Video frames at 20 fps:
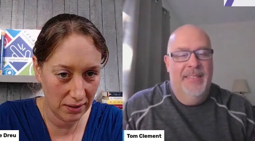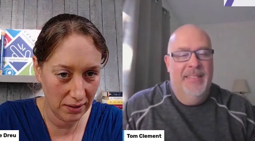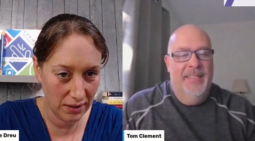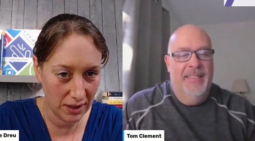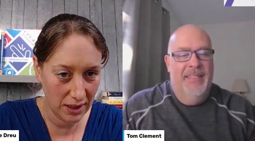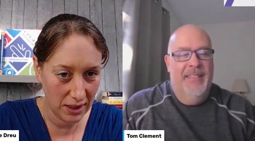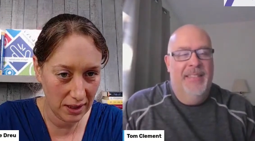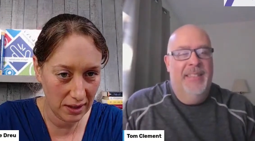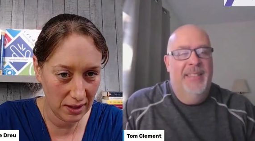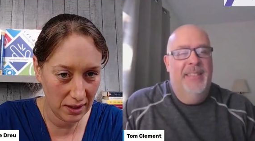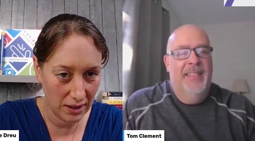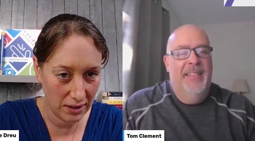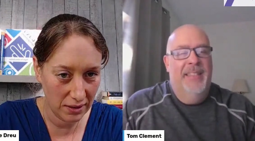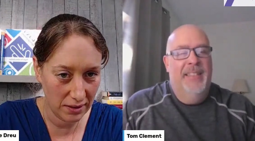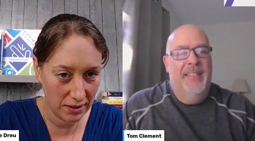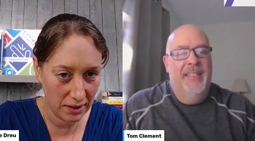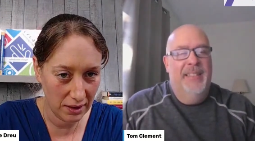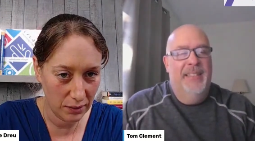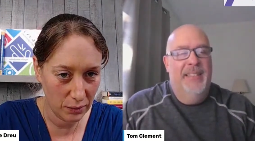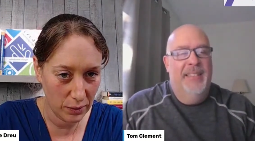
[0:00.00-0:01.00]
Speaker 1: in there. I
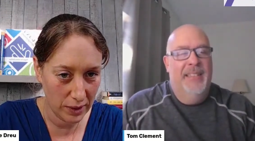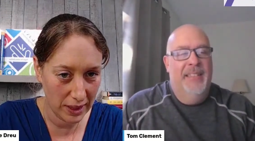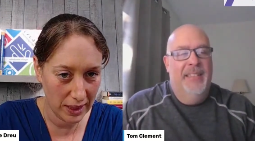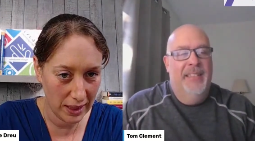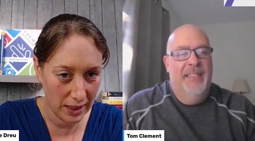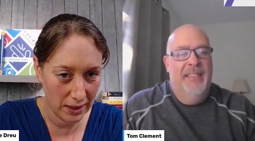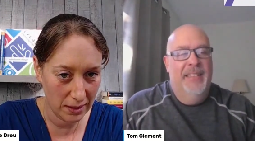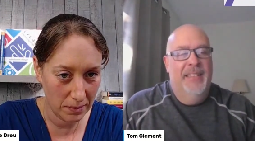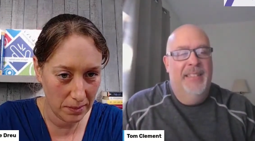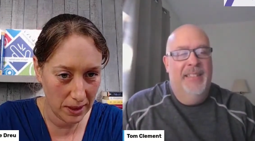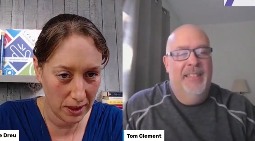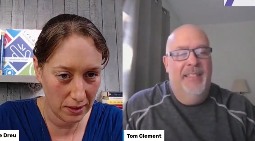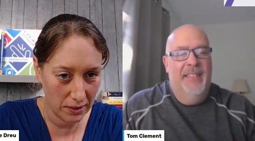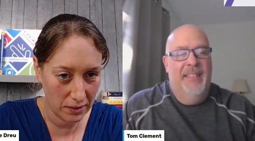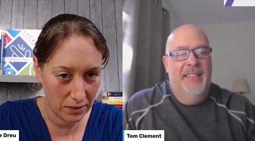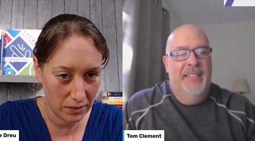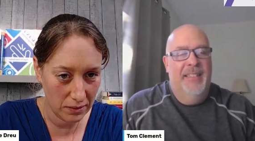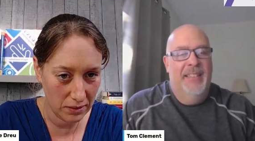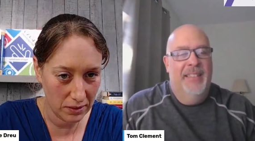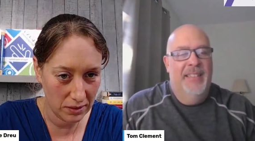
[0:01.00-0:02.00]
think we had
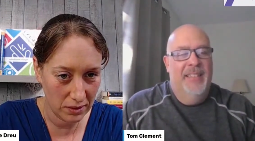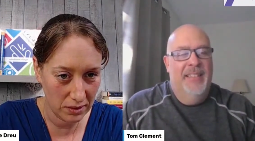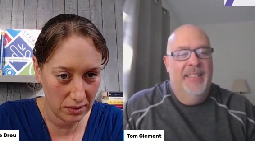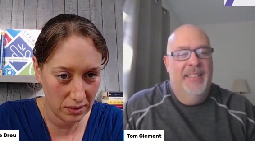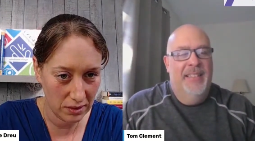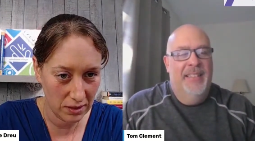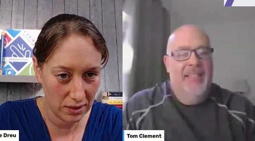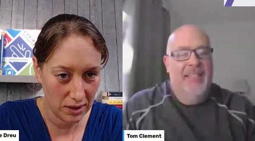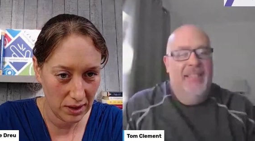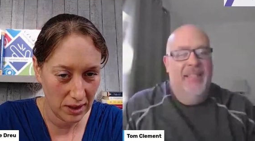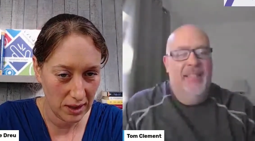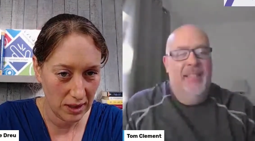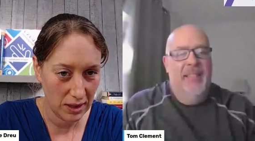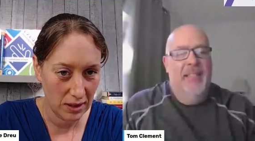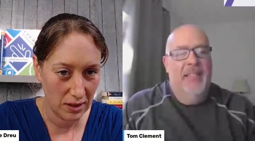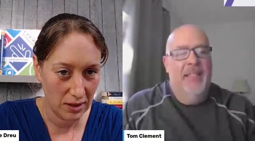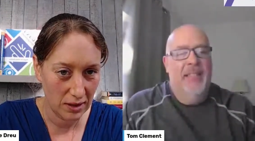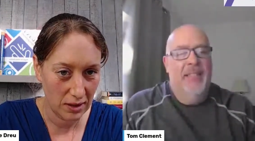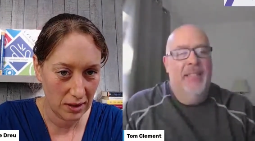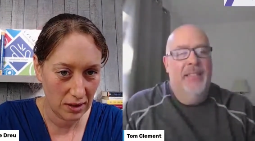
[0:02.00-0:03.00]
about
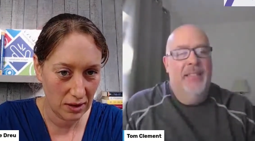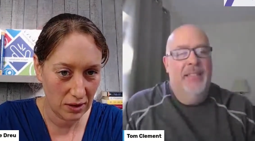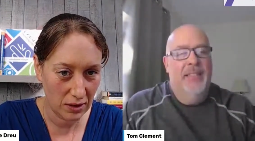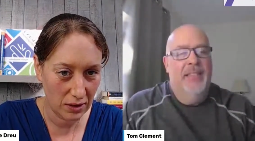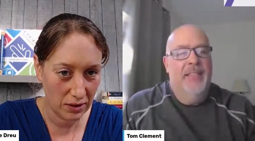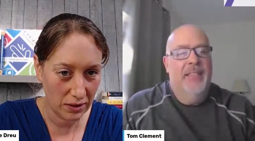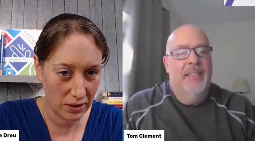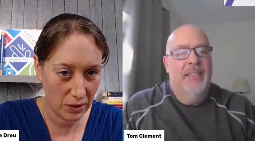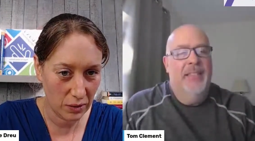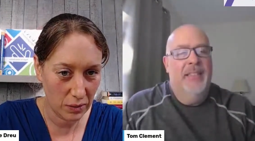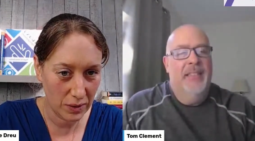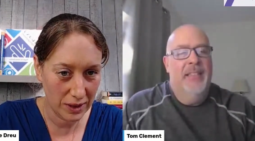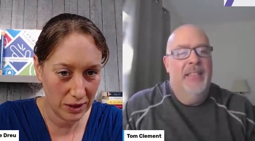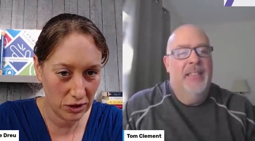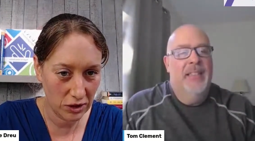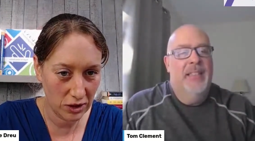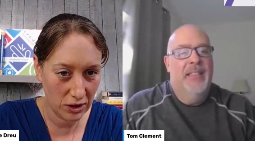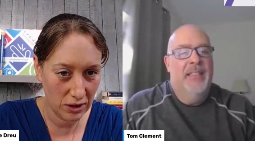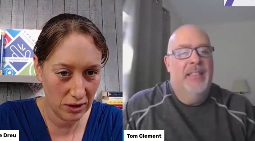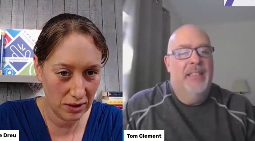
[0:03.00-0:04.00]
all the
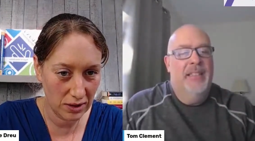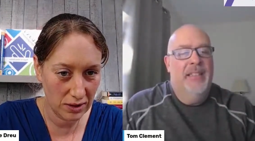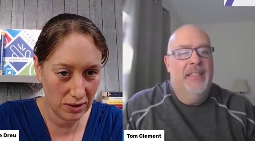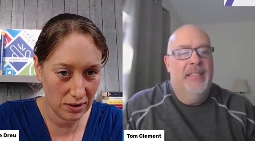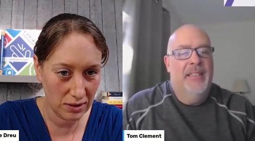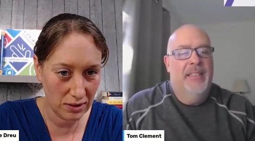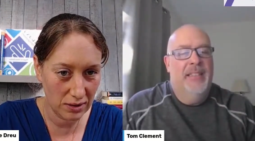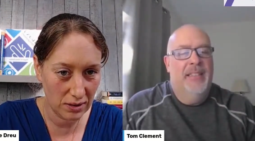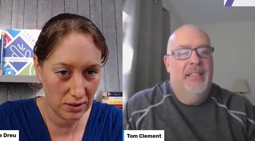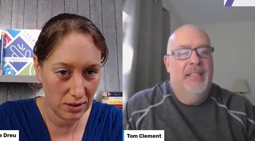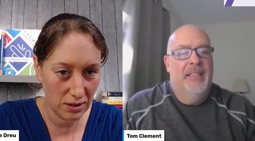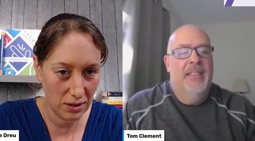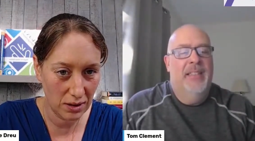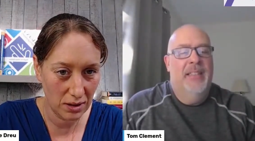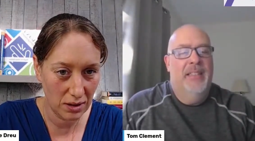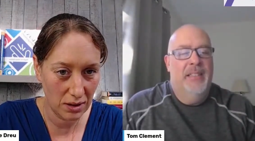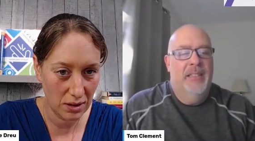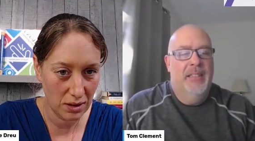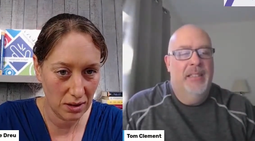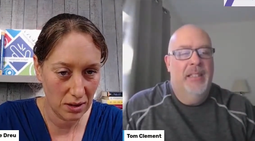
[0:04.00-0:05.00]
questions.
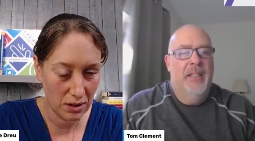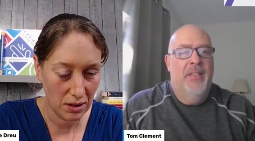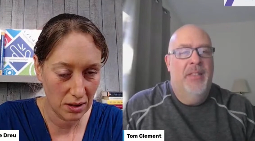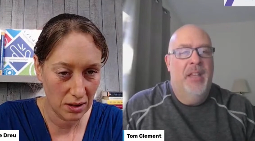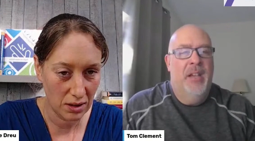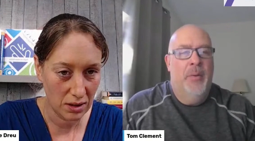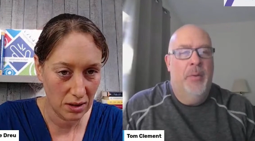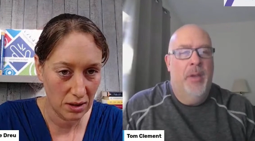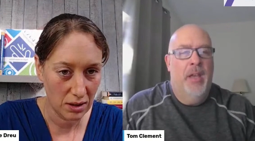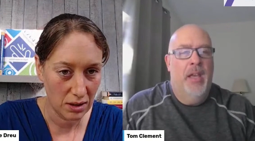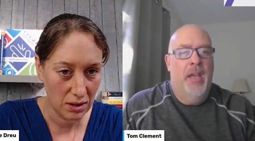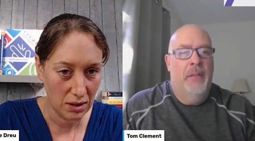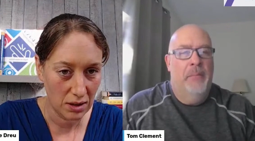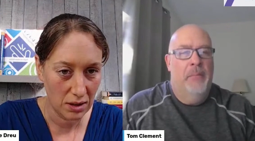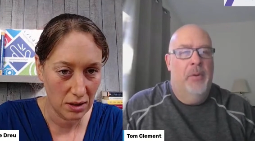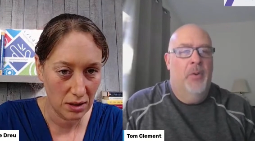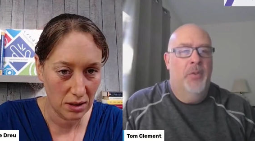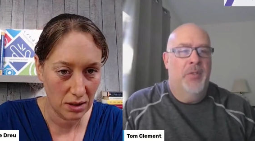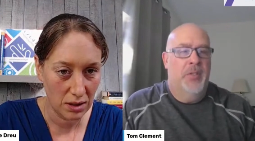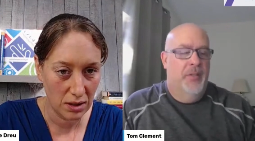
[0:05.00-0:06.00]
I
Speaker 2: think we
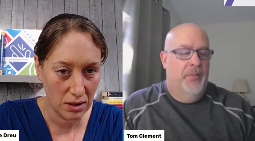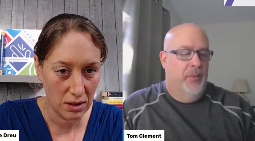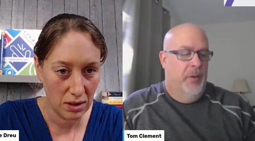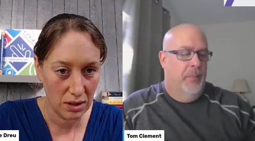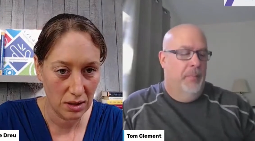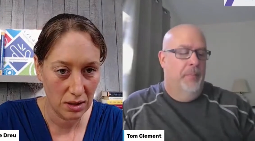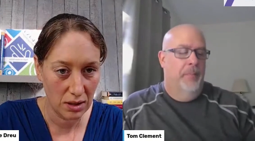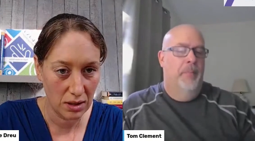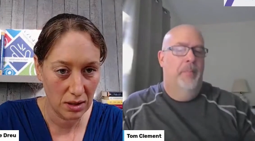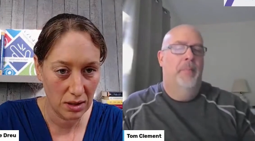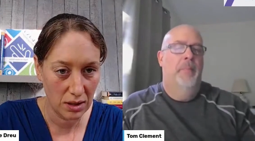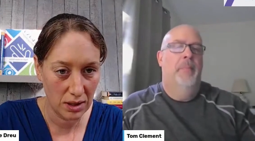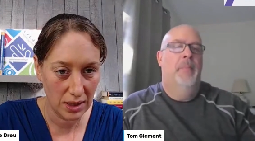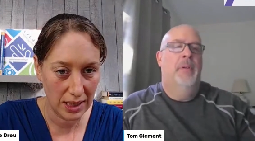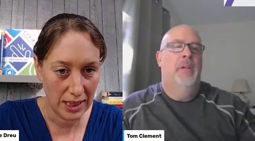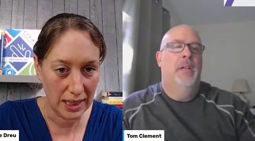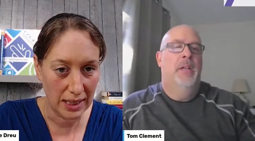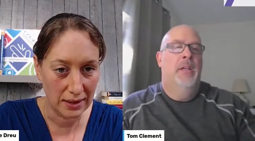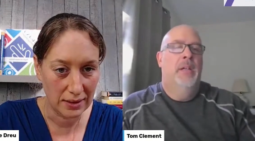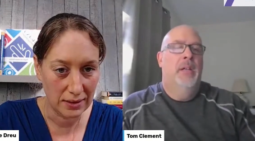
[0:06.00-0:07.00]
hit most of them.
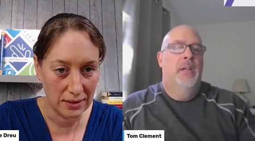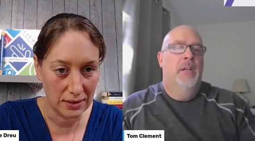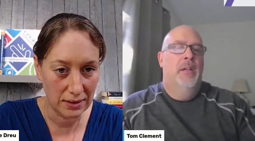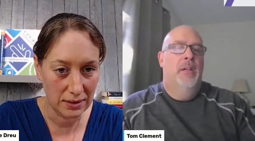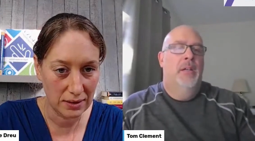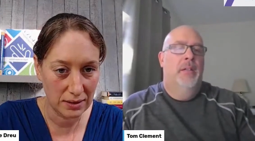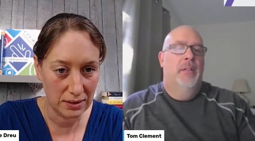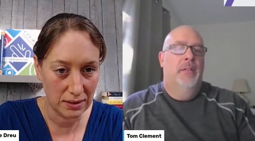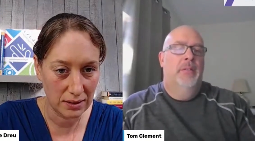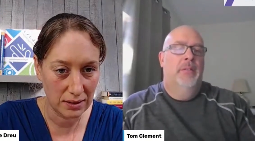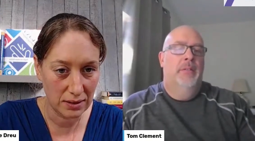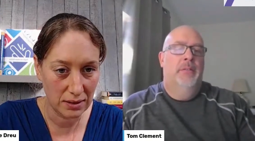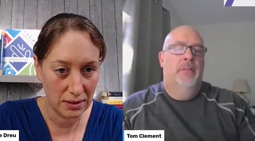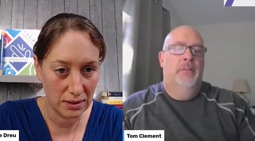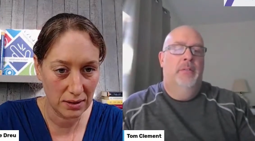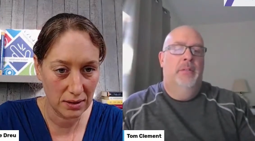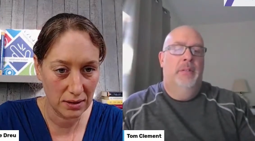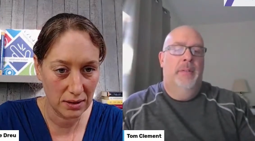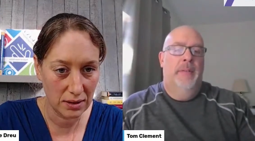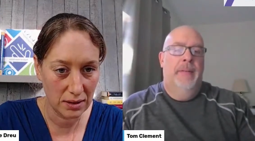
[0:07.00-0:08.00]
Speaker 1: Yes.
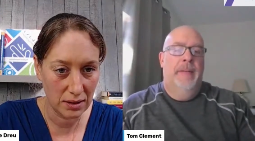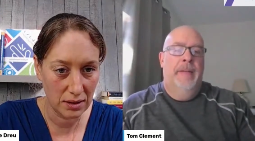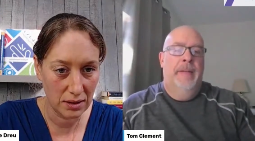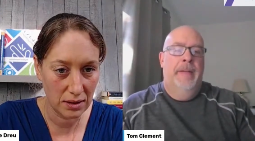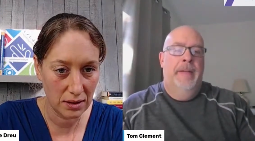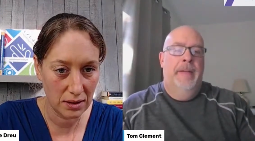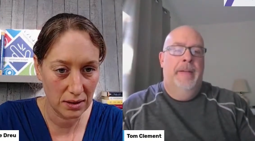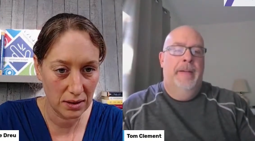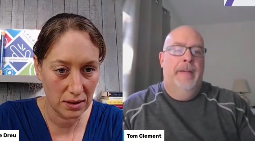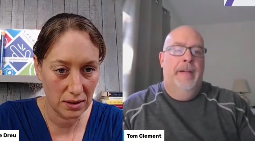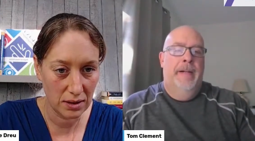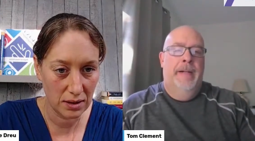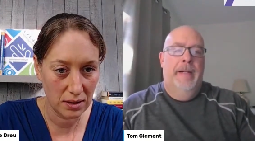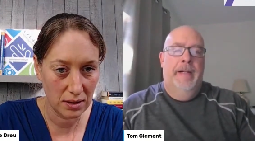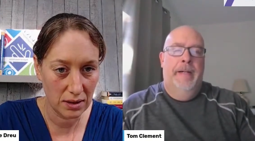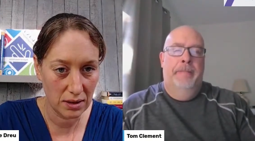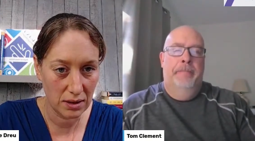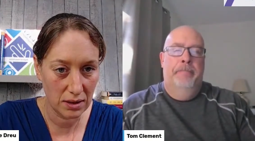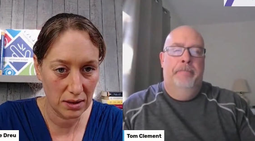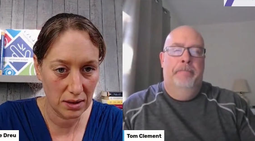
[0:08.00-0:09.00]

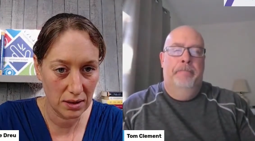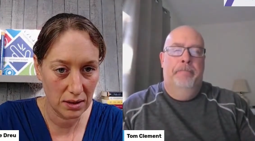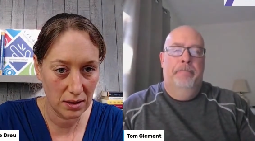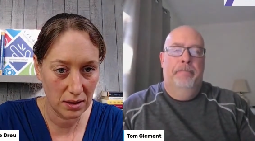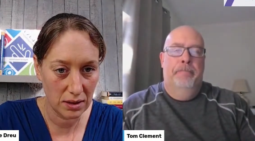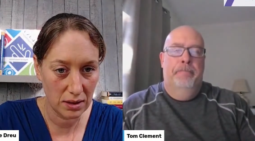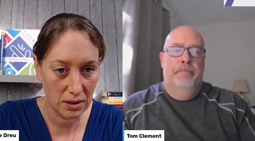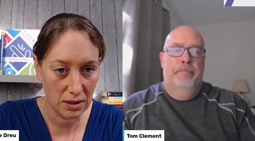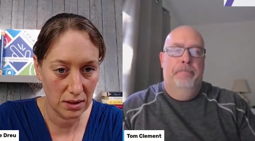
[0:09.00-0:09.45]
Speaker 2: Um,